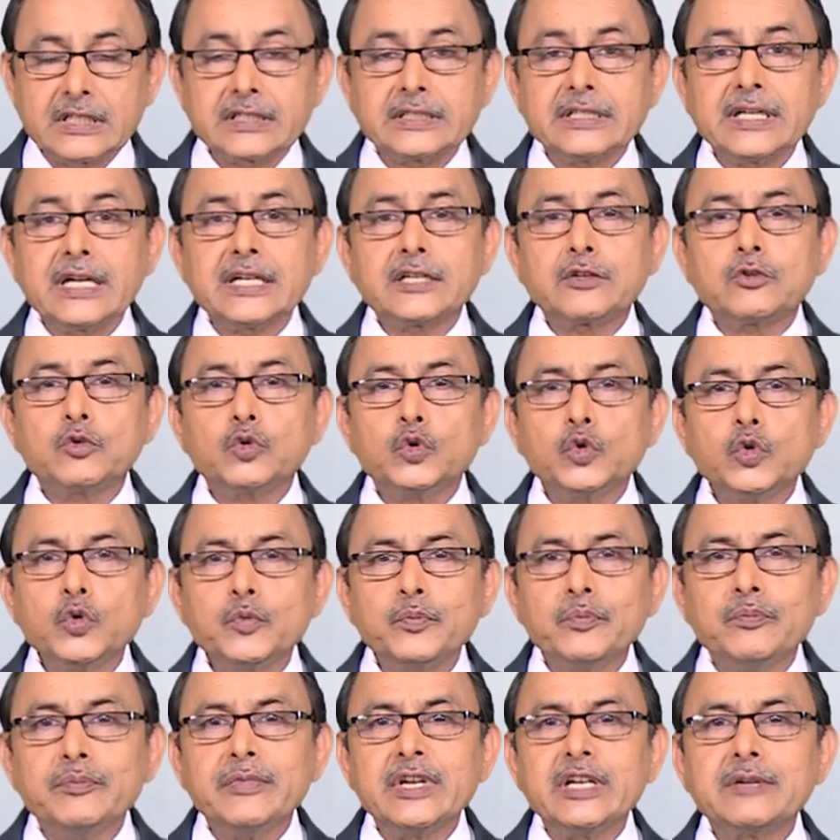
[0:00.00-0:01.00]
that
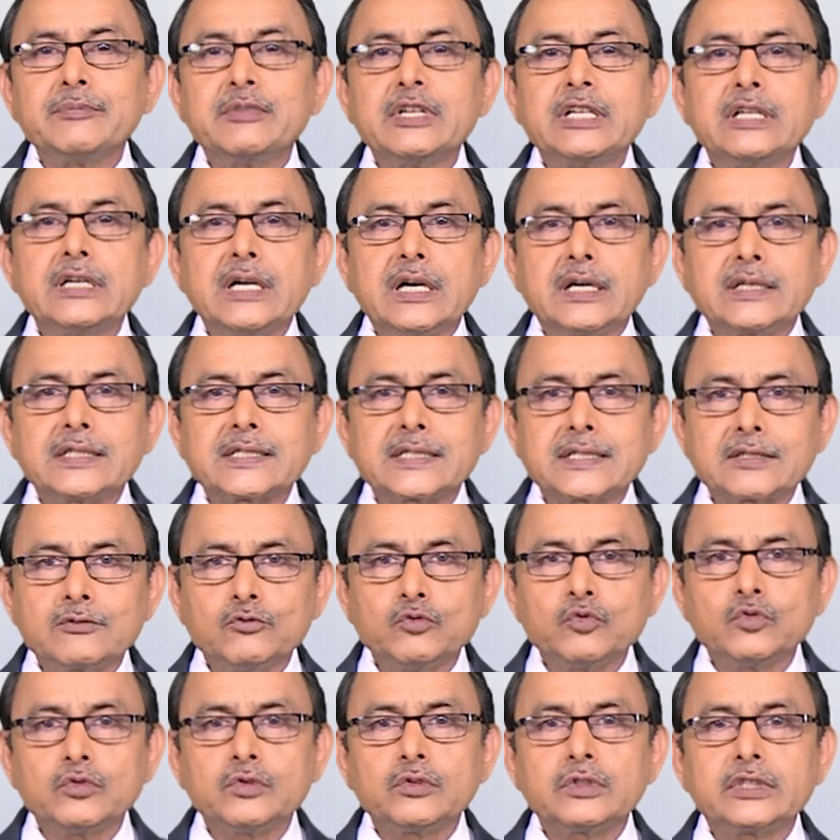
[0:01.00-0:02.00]
group may be our
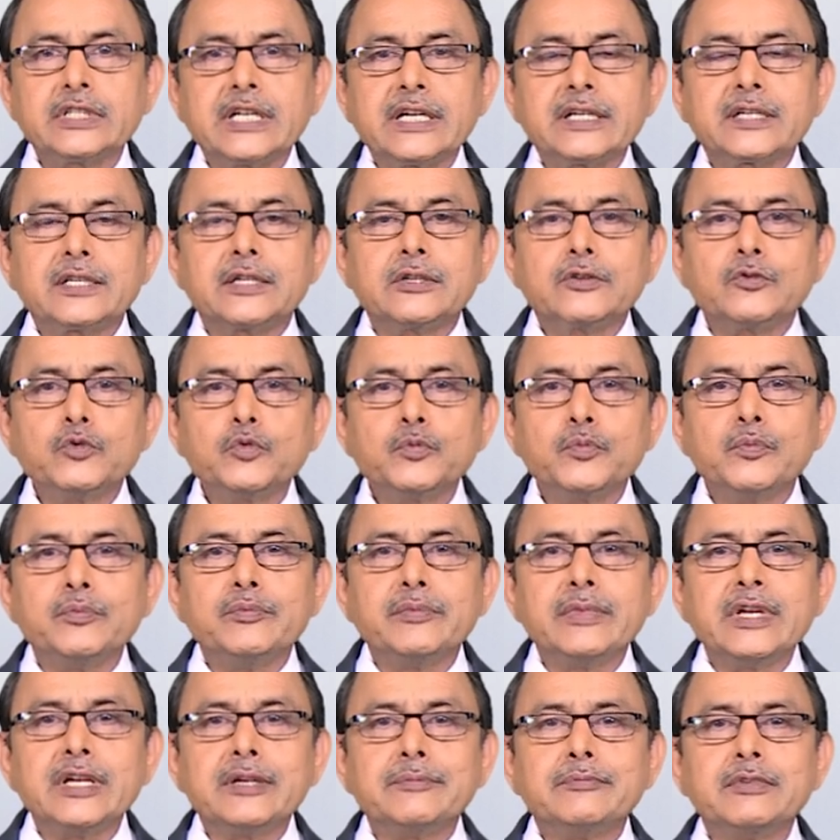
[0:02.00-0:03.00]
school, that group
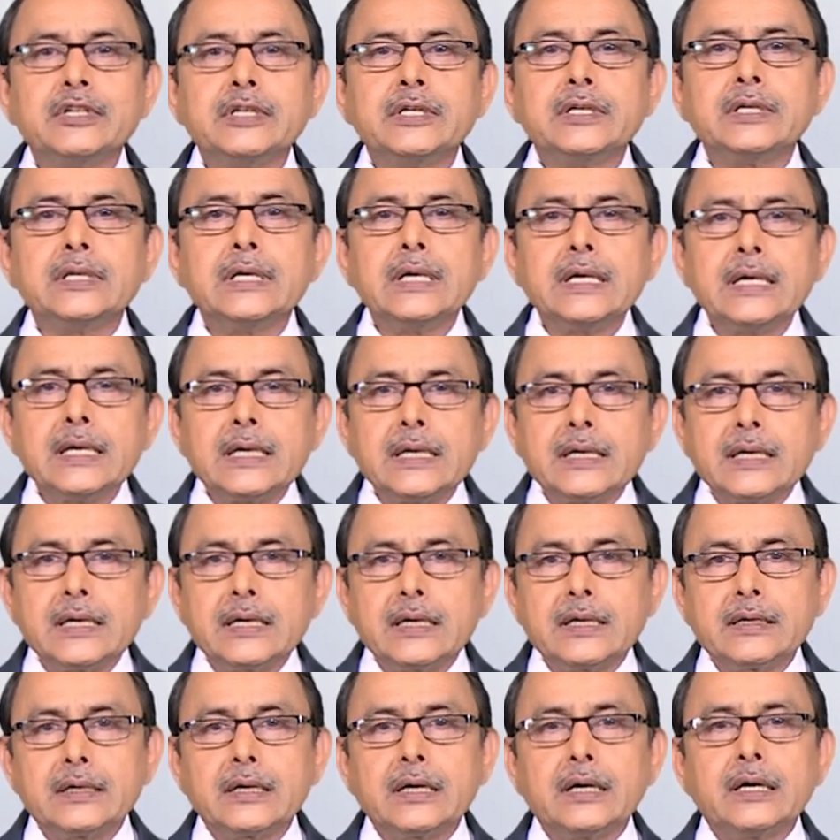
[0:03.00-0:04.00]
may be
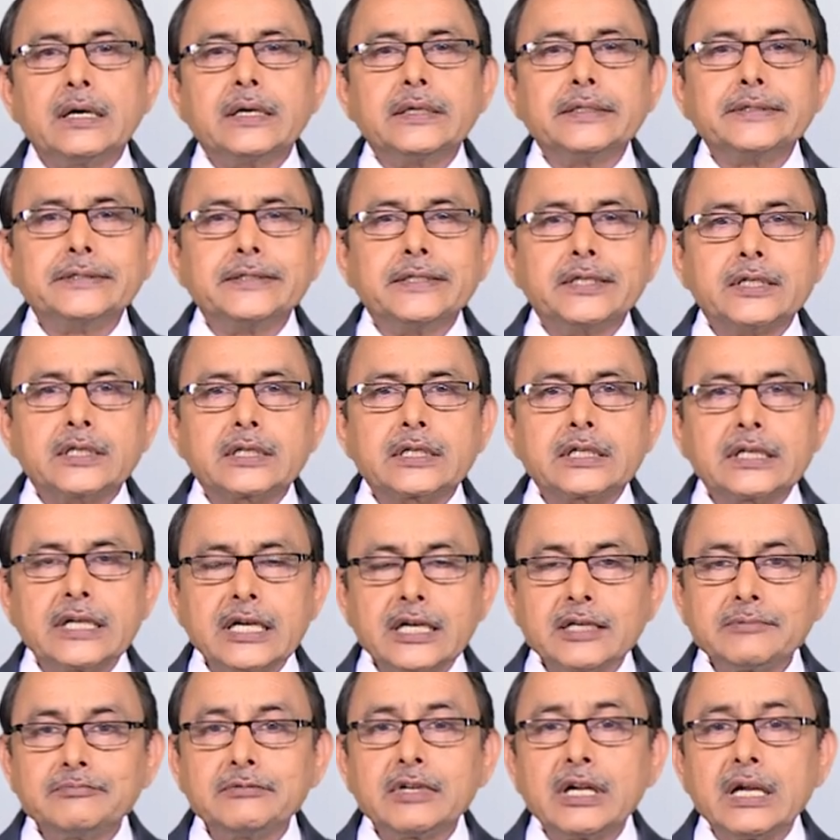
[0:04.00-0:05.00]
uh, our uh,
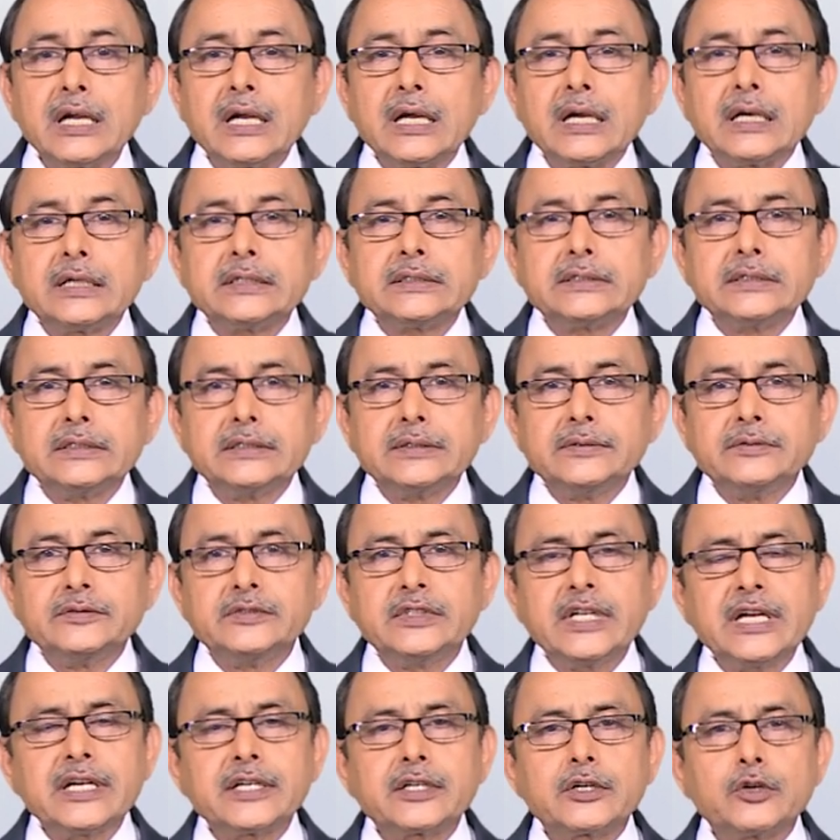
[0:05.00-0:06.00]
club,
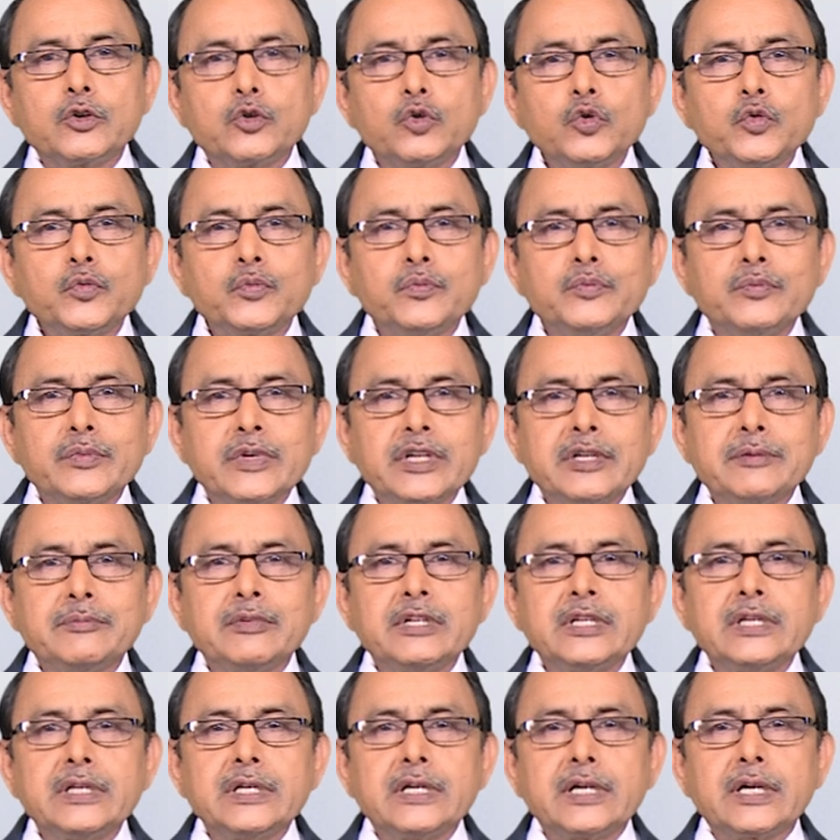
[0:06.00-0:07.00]
that group may
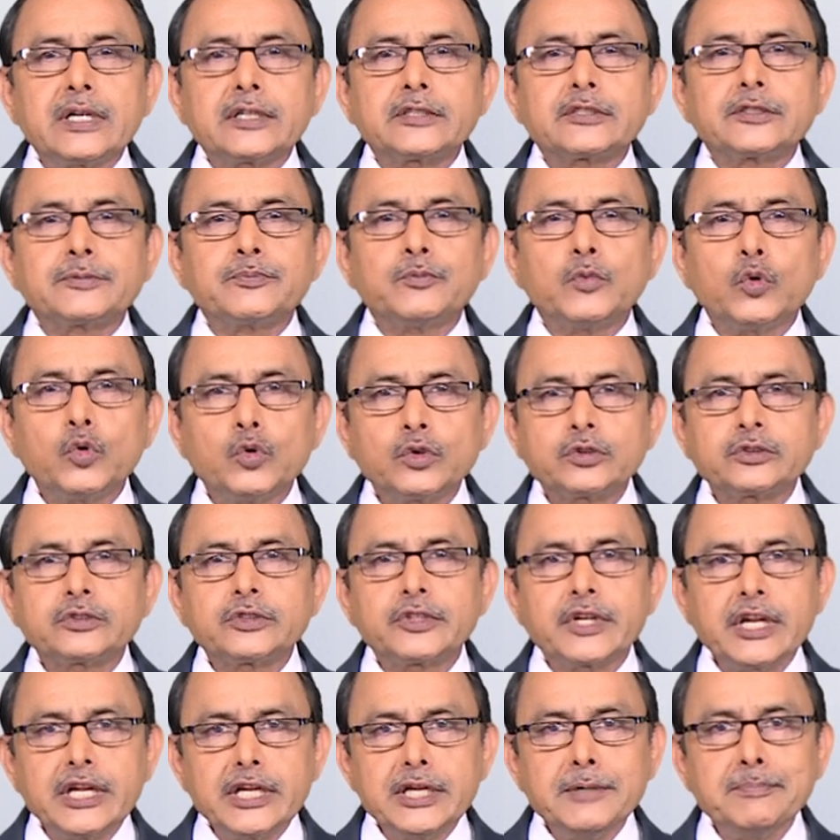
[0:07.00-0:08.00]
be a
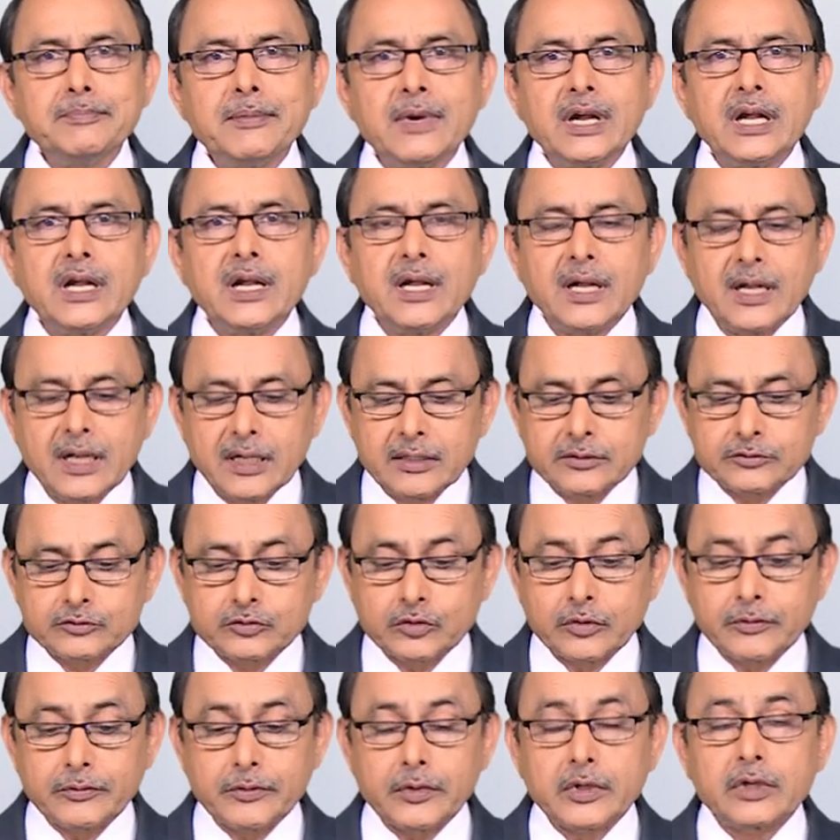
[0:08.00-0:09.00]
sports team.
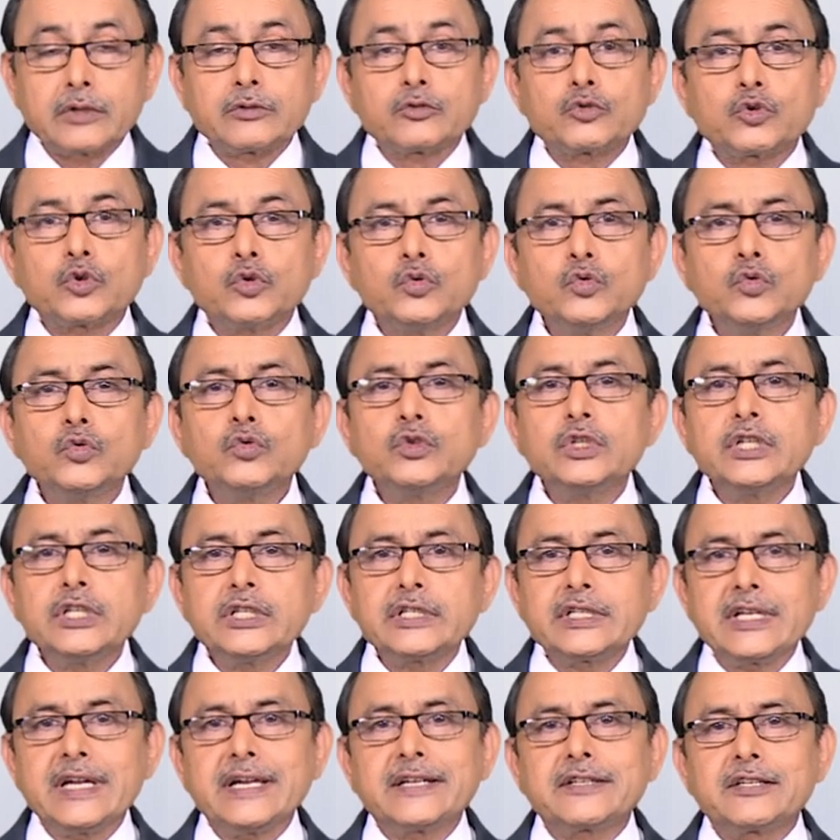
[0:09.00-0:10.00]
So, through
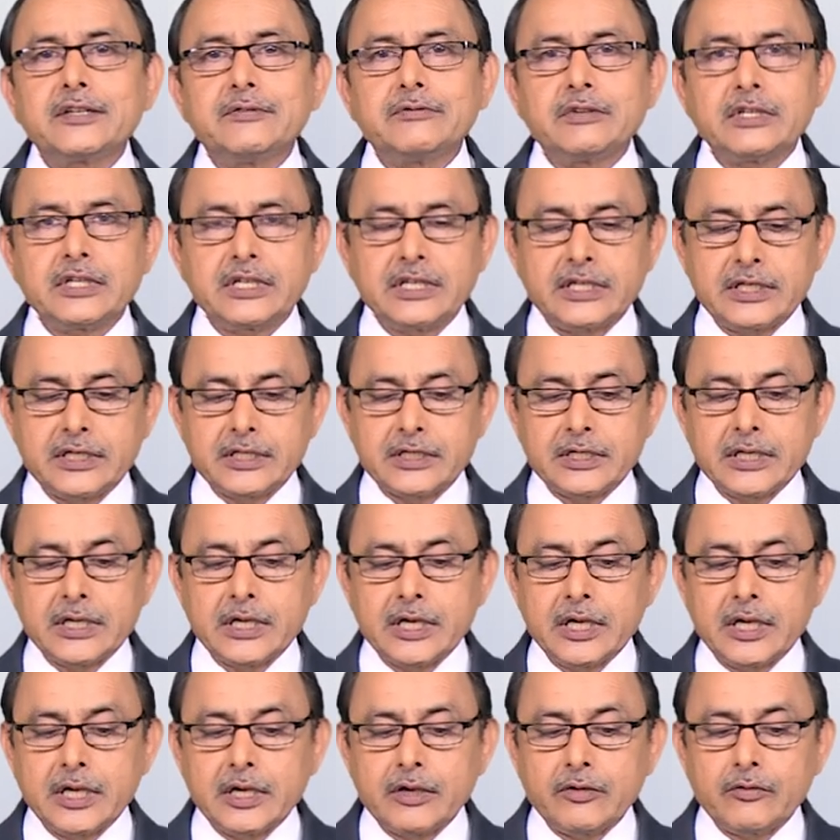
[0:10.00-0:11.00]
these activities,
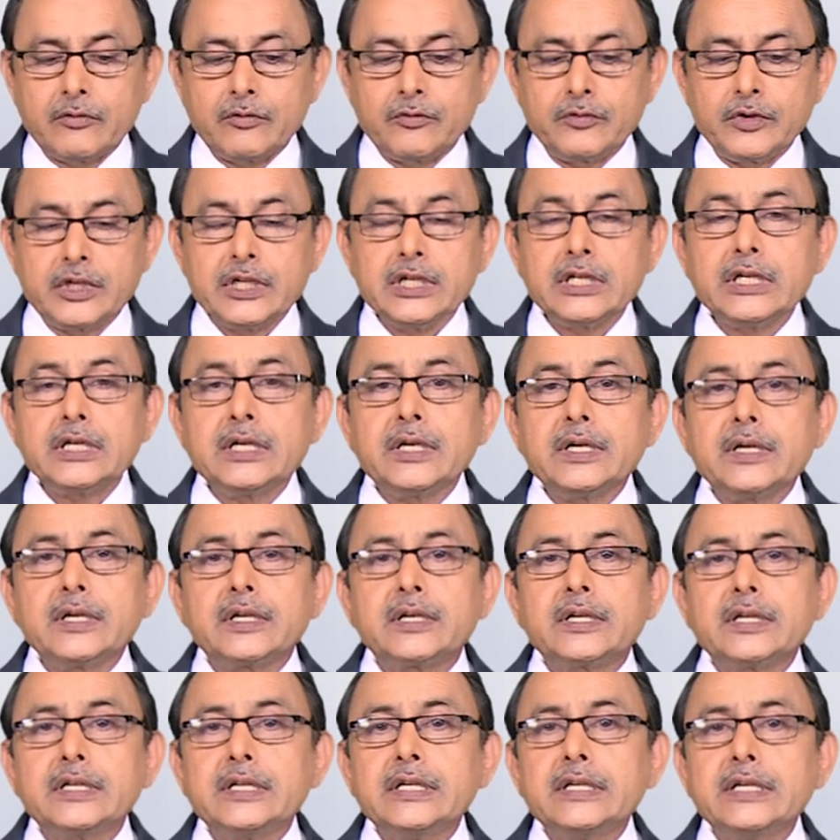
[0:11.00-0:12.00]
we
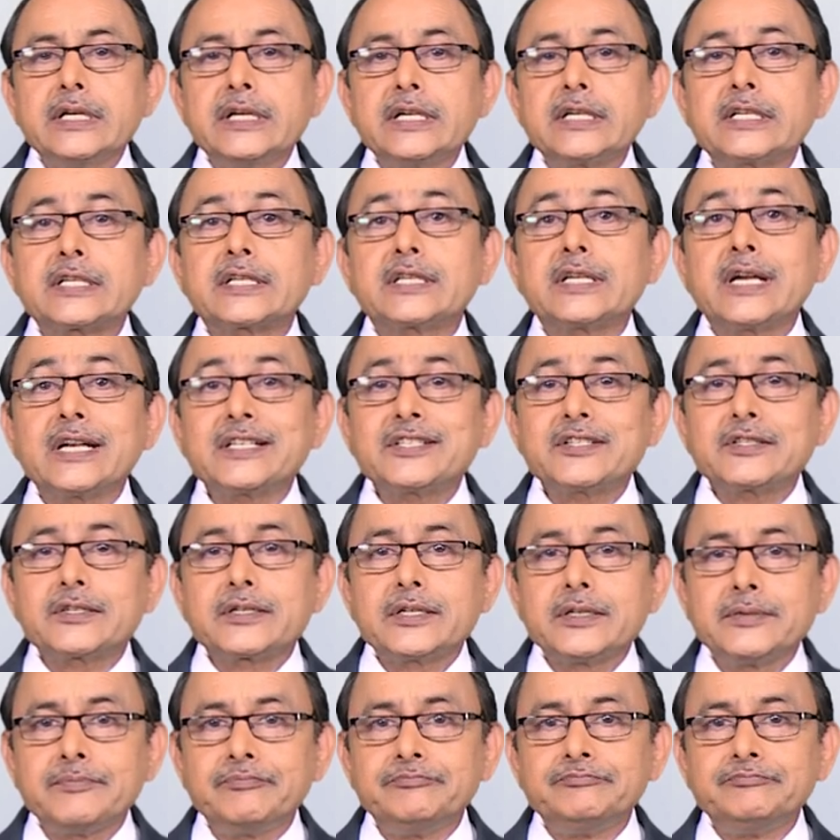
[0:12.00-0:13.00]
create such